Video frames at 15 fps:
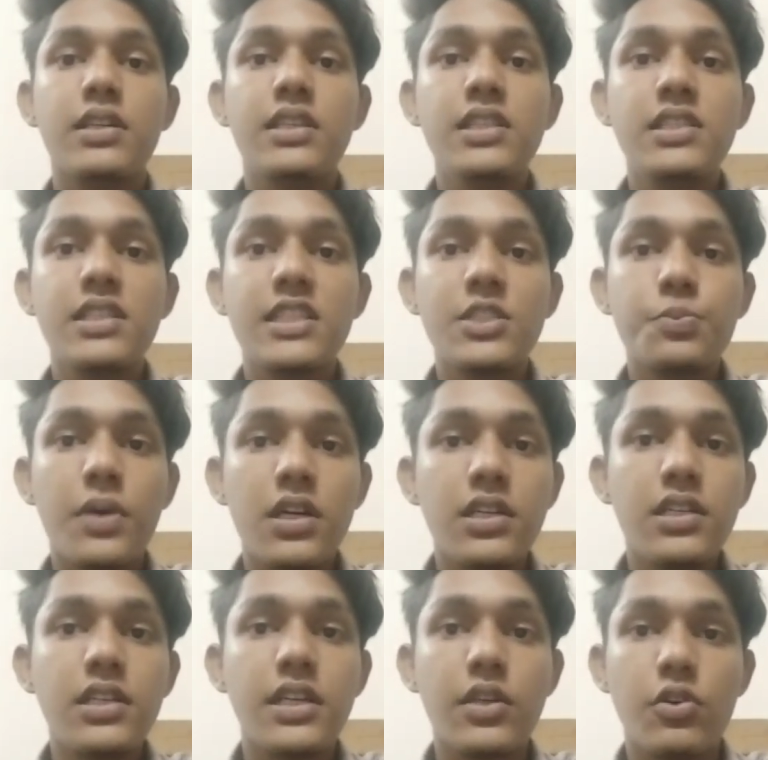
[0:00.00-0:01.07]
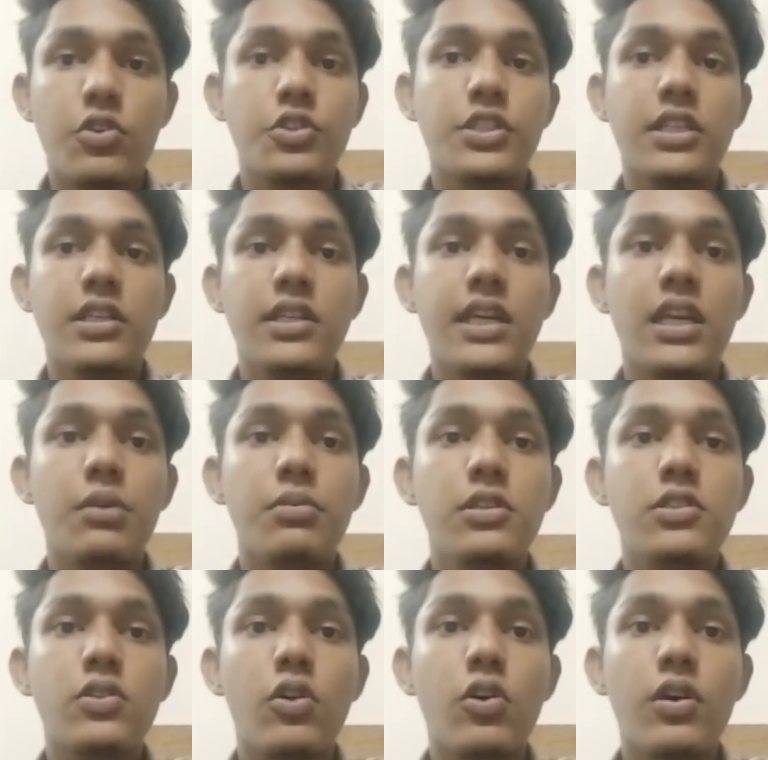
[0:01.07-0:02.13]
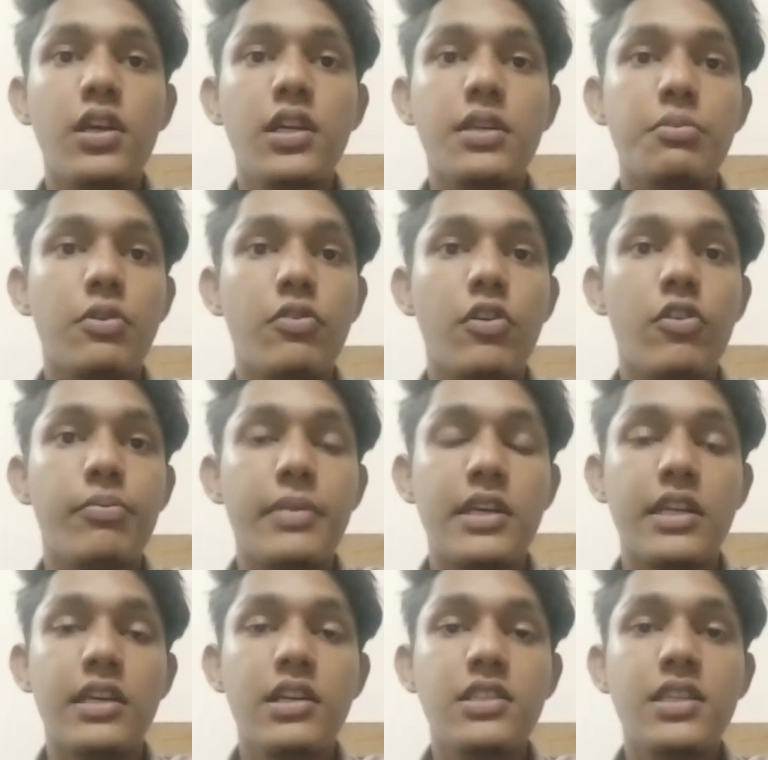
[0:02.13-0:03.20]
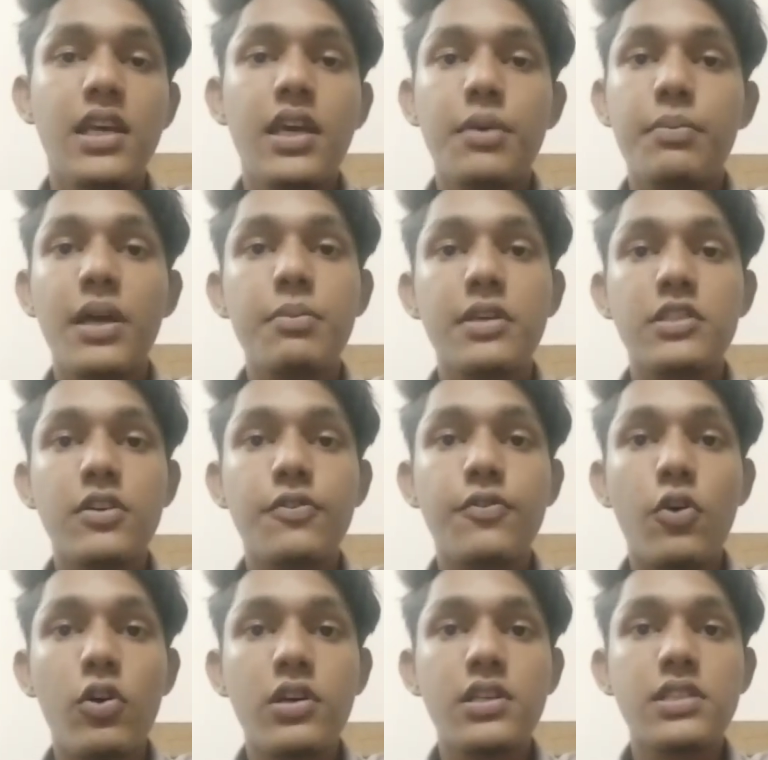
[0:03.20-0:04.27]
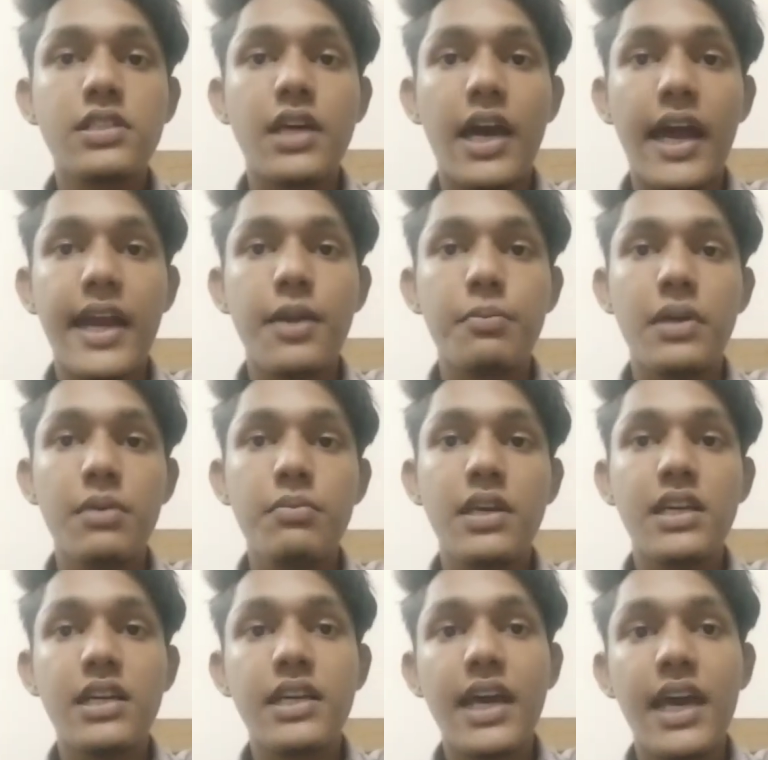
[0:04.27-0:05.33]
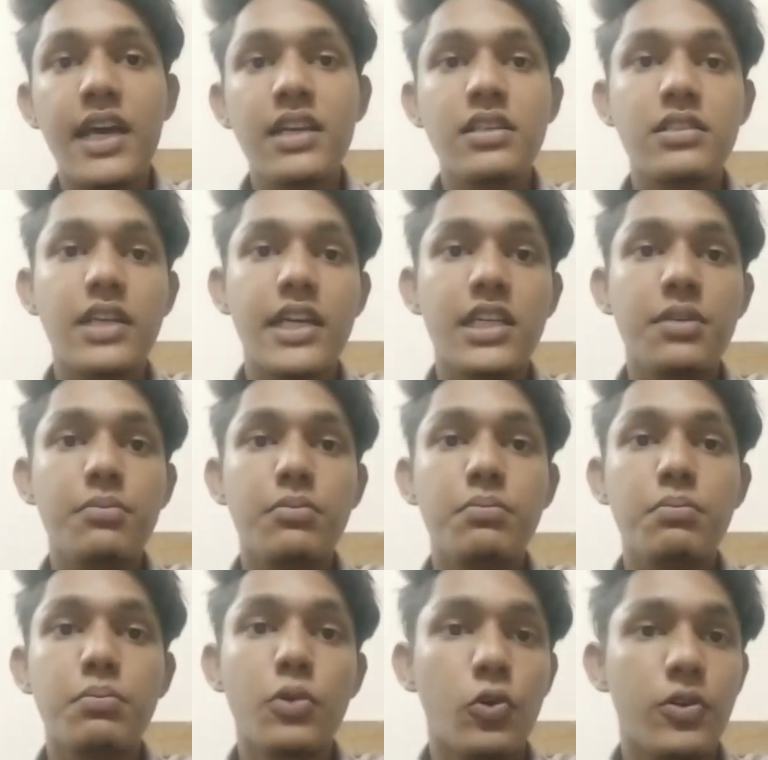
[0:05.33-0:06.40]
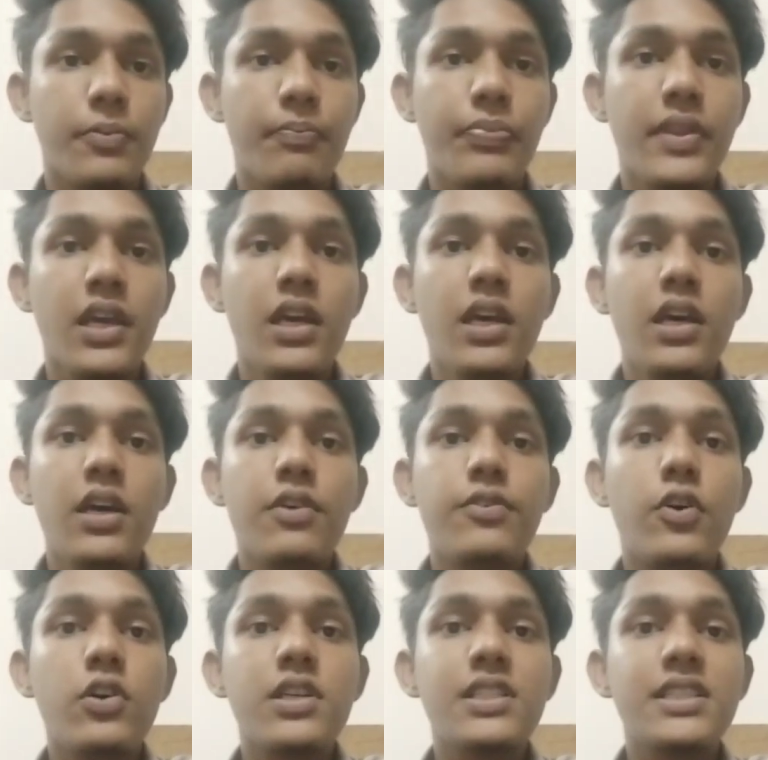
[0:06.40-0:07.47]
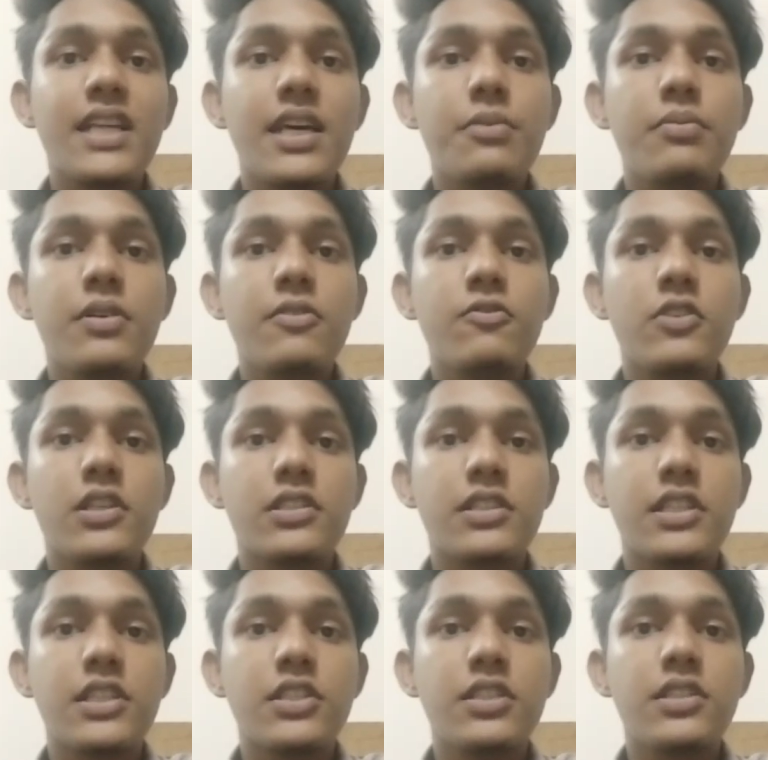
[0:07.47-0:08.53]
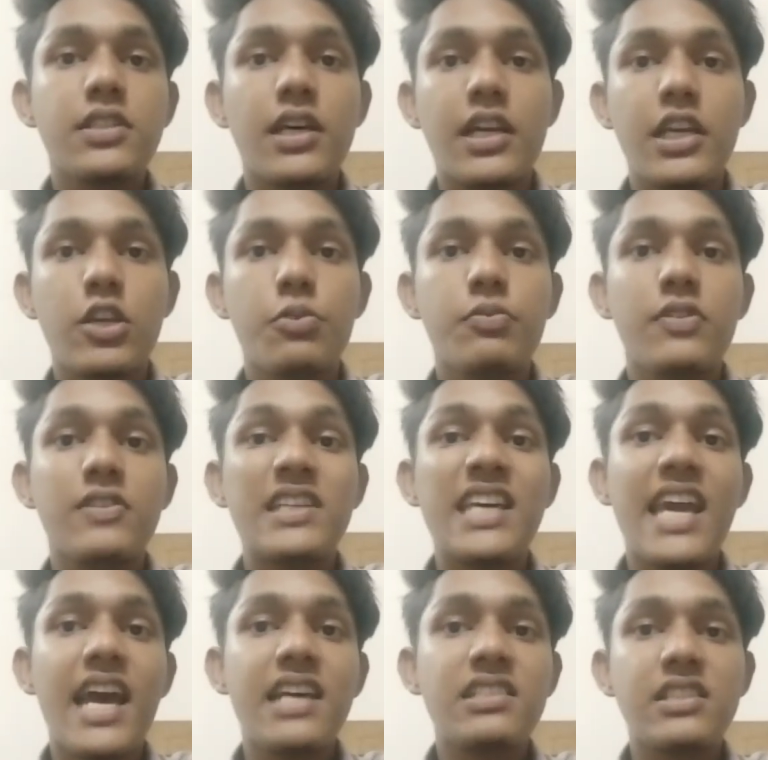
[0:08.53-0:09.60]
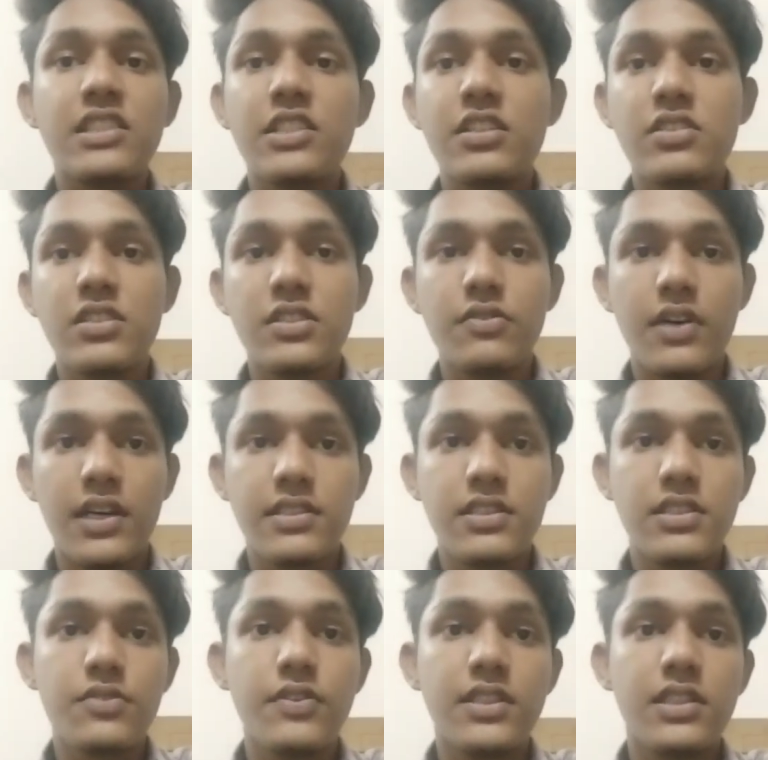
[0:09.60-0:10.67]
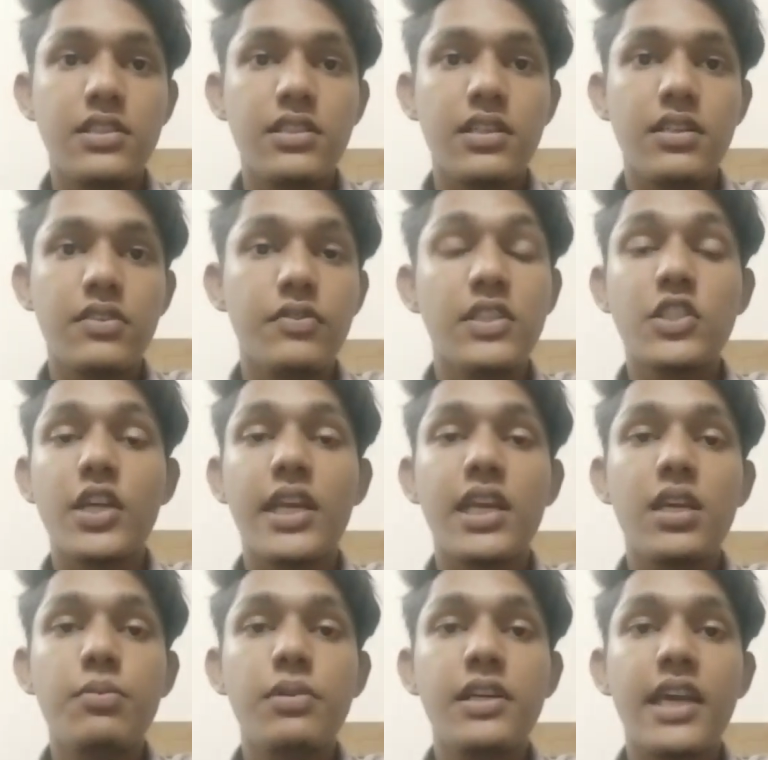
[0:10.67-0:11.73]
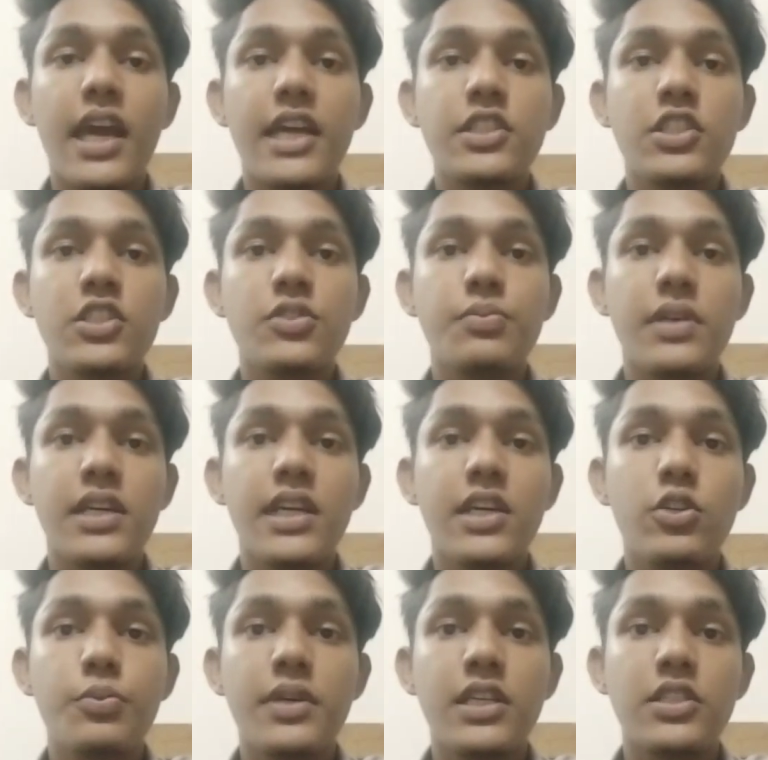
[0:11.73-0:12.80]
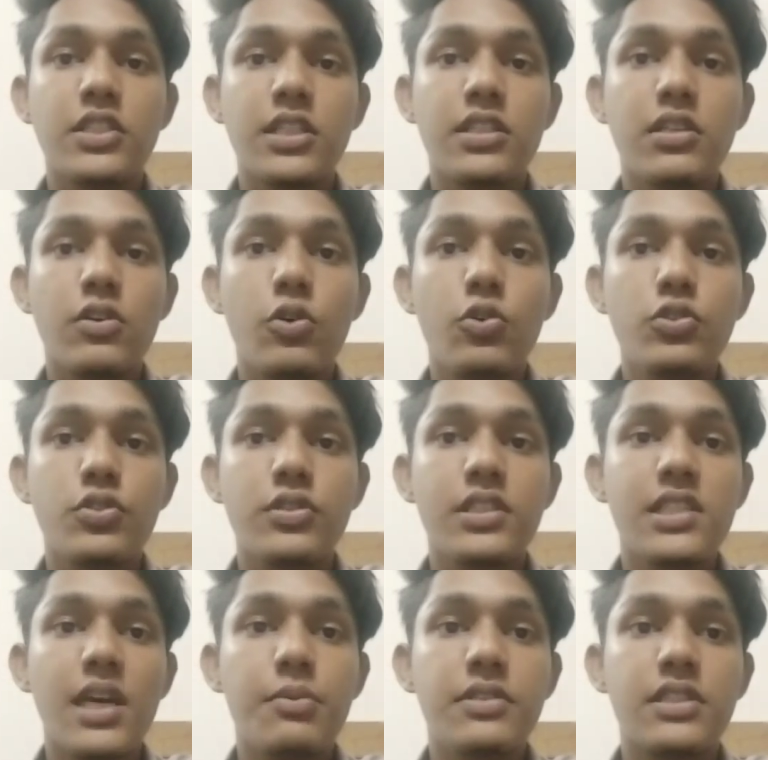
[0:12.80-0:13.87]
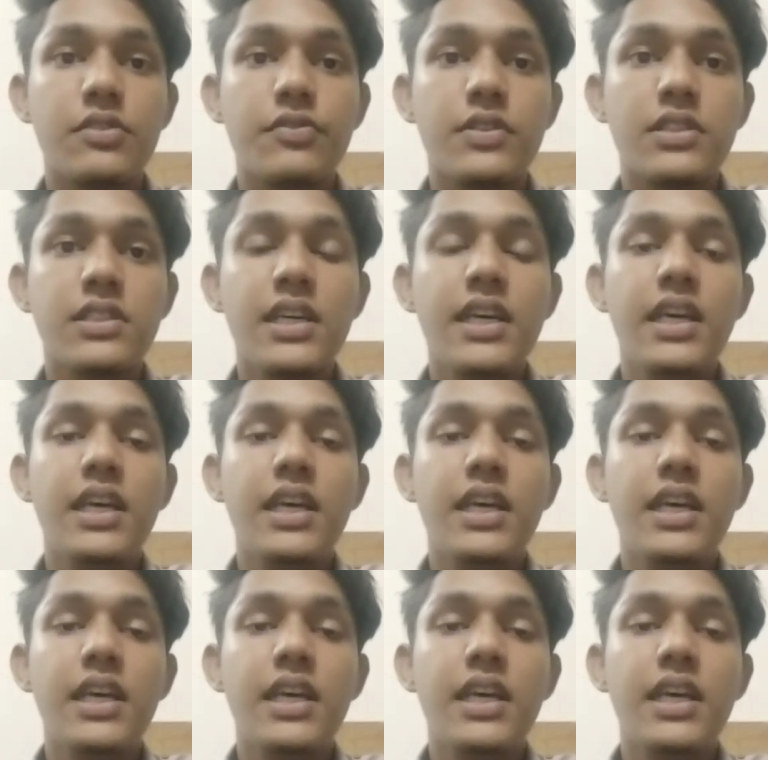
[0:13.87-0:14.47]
This sputter erosion enables local removal of materials by means of focused ion beam in a direct writing mode. Focused ion beam workstations are equipped with gas injection devices which enable gaseous media to be injected close to the sample surface.